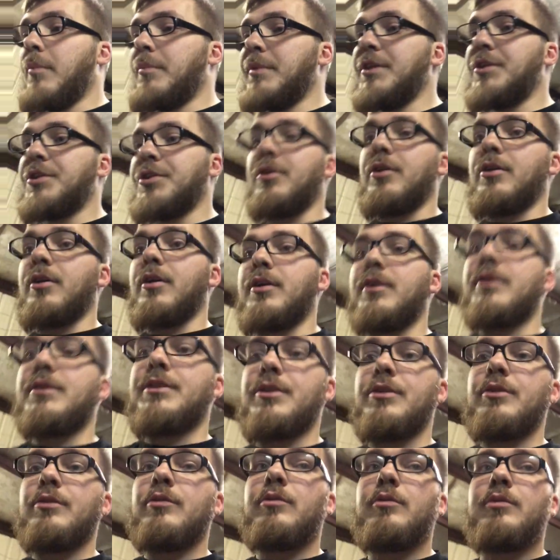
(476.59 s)
be sure
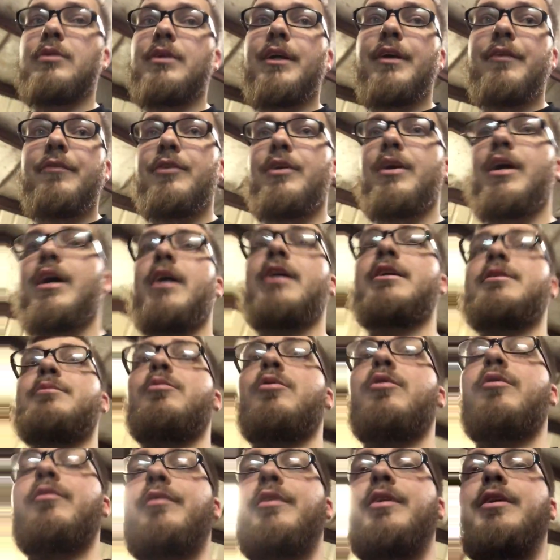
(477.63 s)
to give you guys
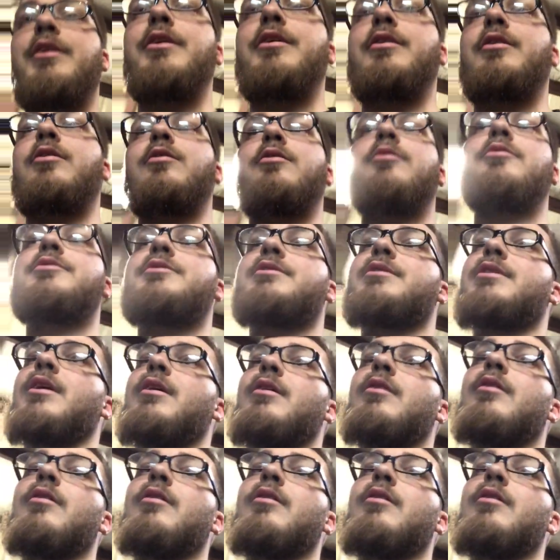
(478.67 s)
more videos.